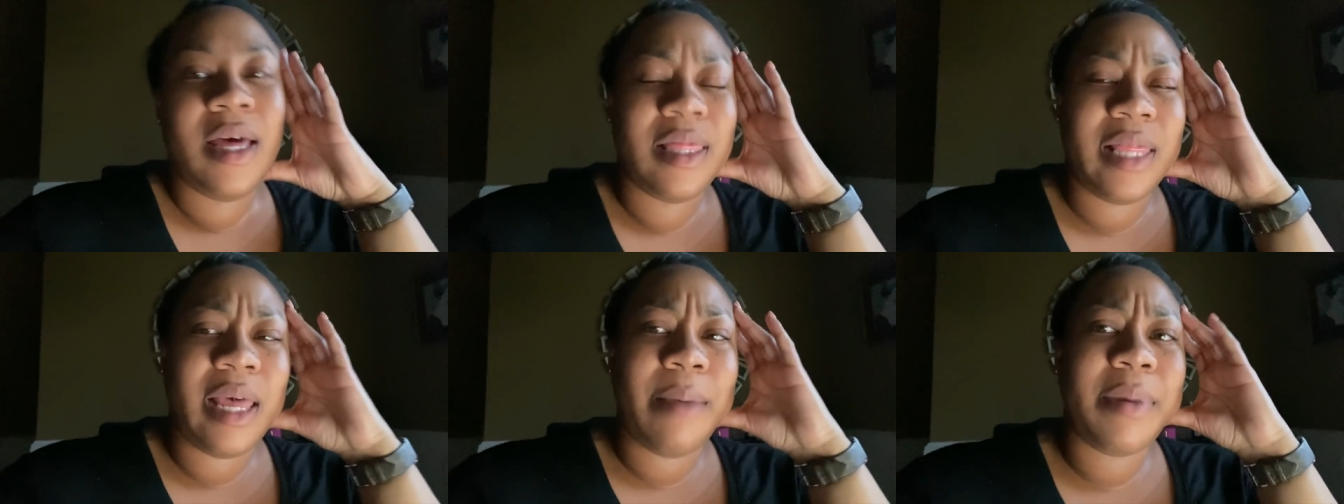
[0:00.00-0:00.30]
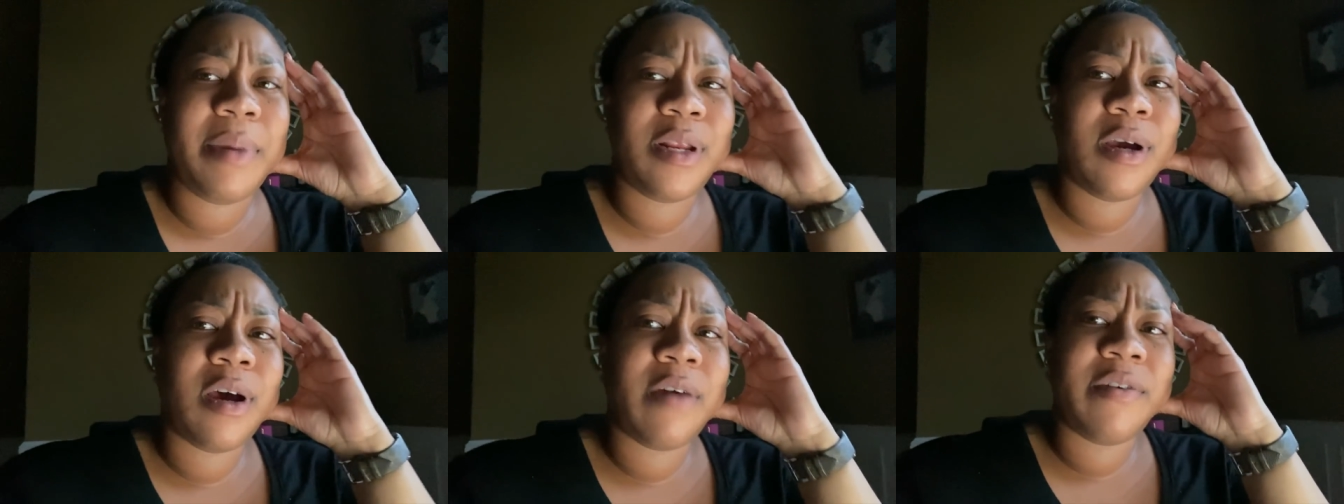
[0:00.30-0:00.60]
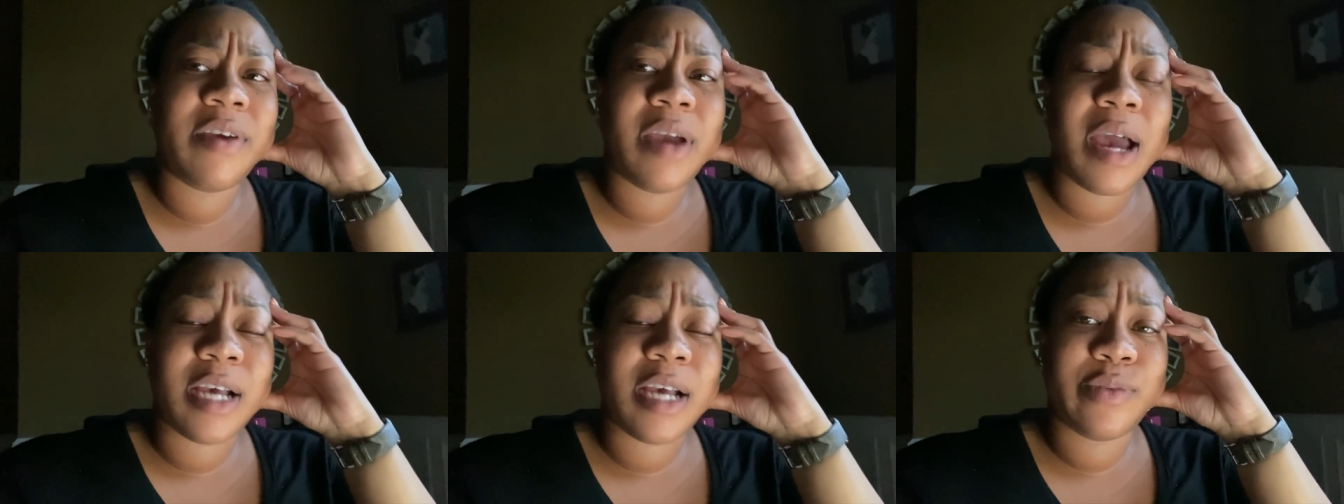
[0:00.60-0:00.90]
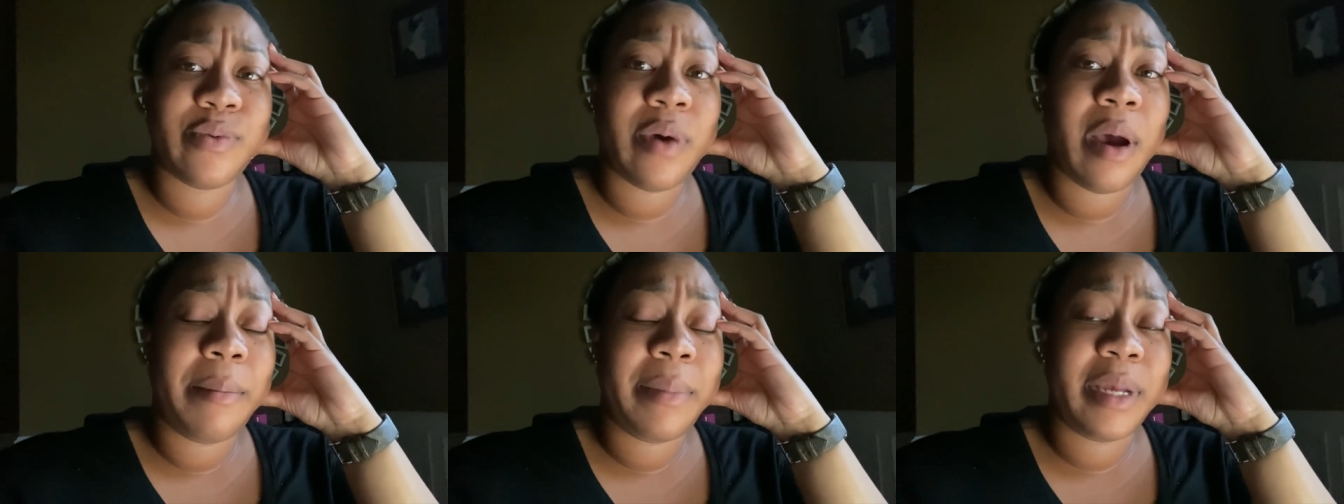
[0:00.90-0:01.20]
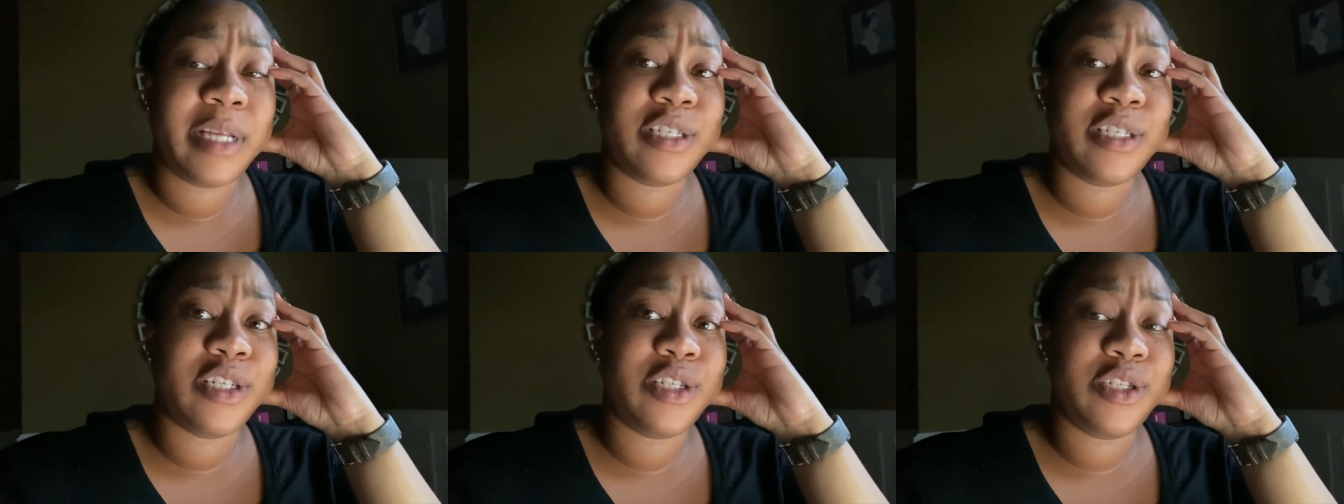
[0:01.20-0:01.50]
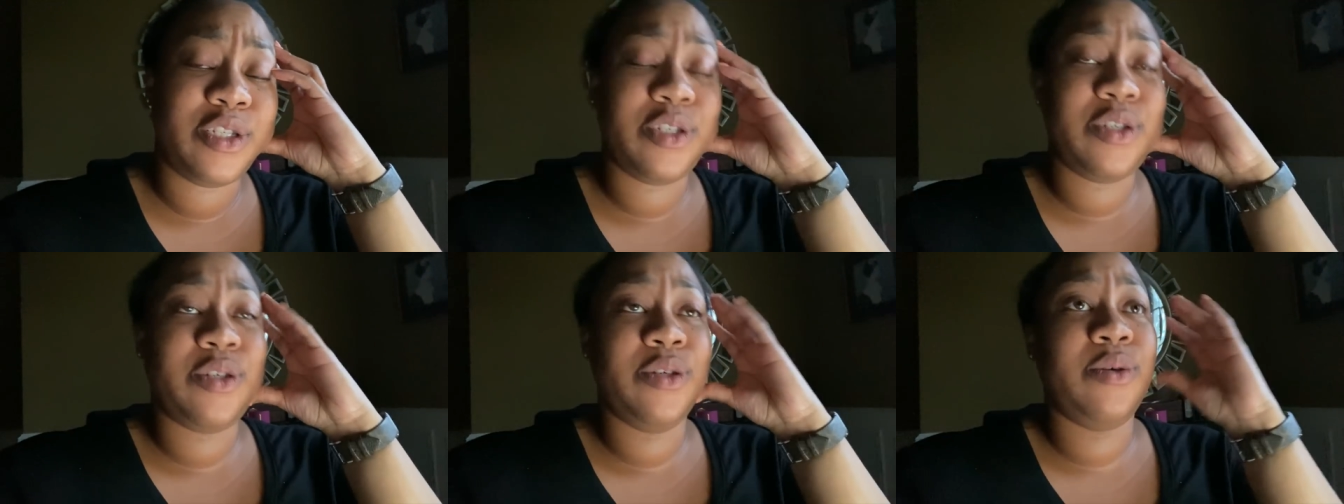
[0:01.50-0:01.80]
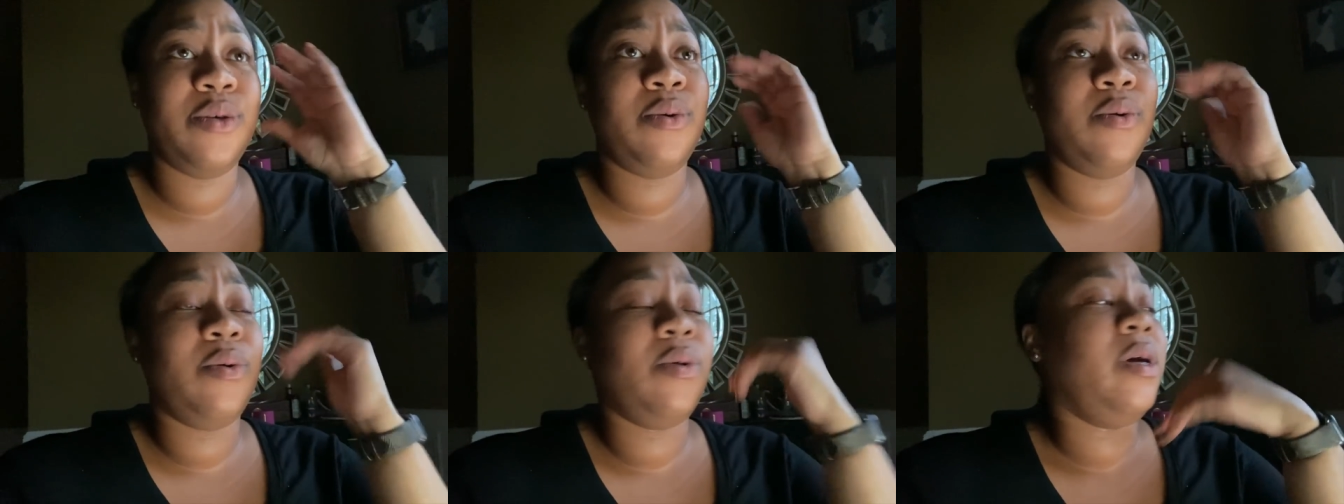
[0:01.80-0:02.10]
Let me know if you guys want me to
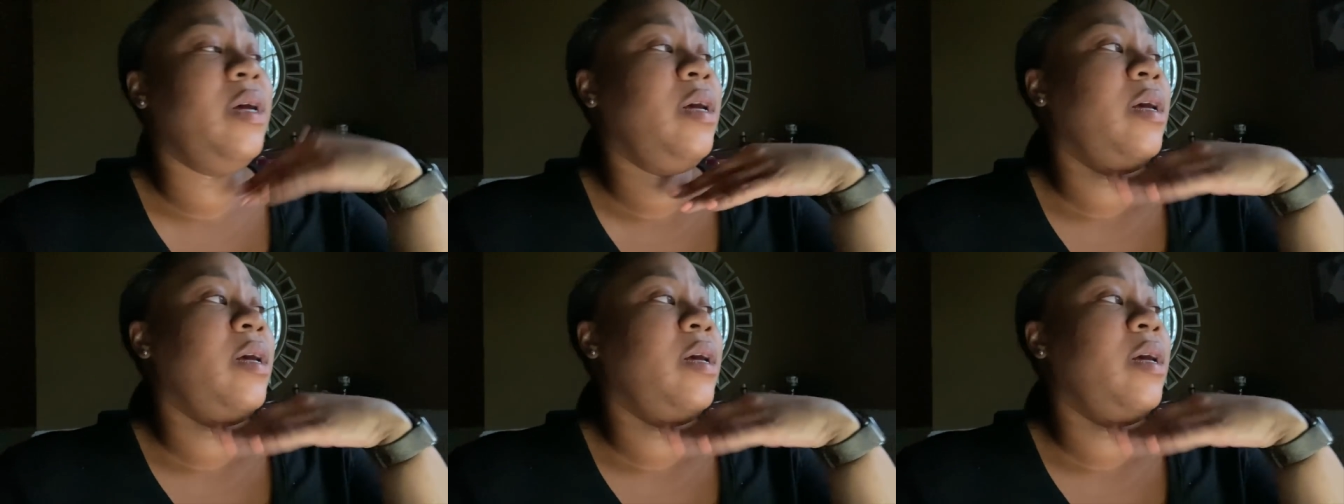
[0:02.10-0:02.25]
do